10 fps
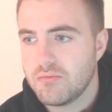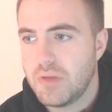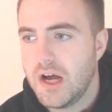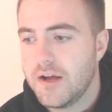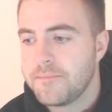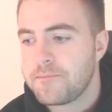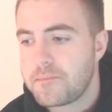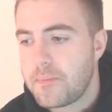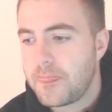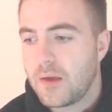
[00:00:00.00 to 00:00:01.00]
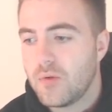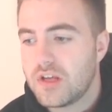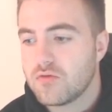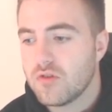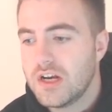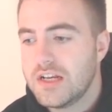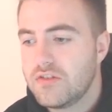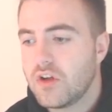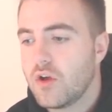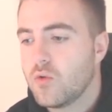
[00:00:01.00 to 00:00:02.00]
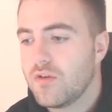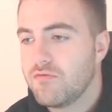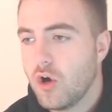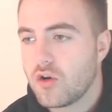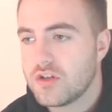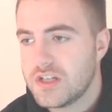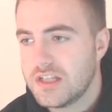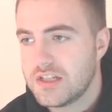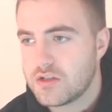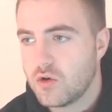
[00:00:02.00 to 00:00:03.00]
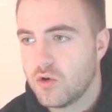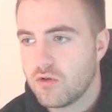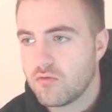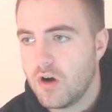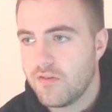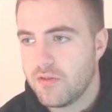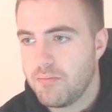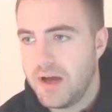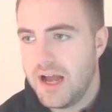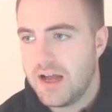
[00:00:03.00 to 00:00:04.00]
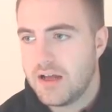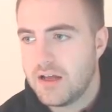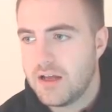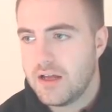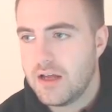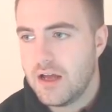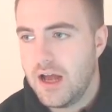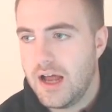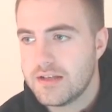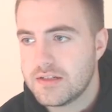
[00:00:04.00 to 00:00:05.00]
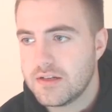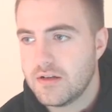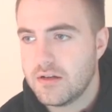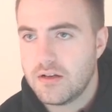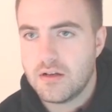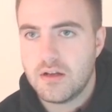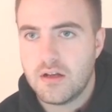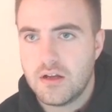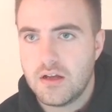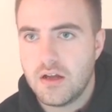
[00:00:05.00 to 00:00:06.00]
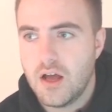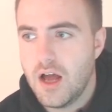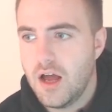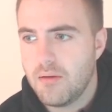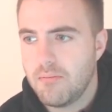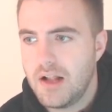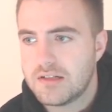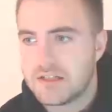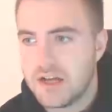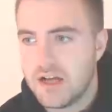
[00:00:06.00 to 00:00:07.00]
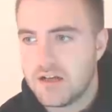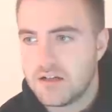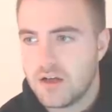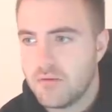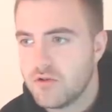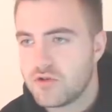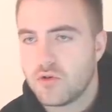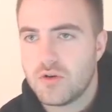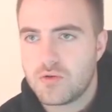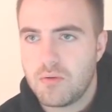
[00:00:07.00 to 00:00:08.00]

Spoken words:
But we could really do with not conceding this corner right off the bat. And Malta, I'm not sure which one